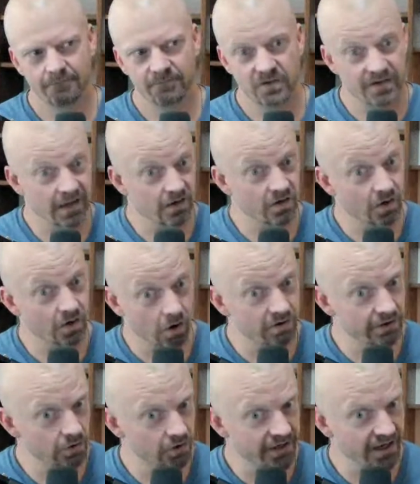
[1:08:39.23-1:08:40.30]
You can
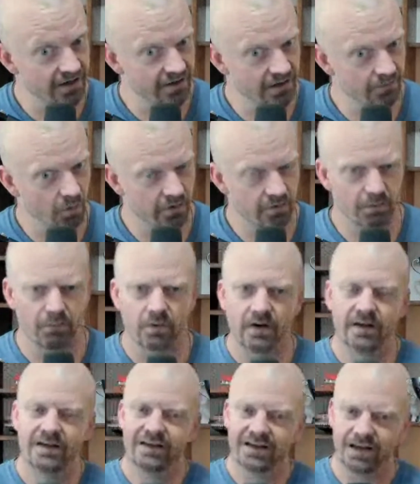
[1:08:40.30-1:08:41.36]
hardly look at it anymore. You remember?
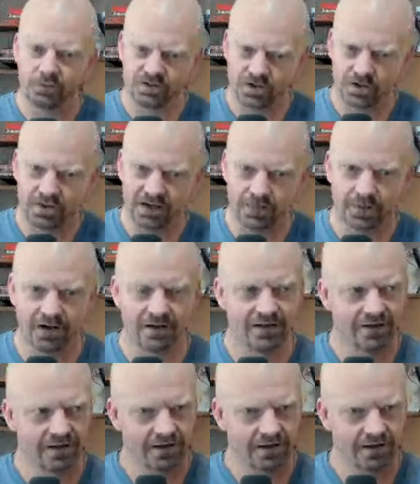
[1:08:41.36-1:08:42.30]
I want you to think about it.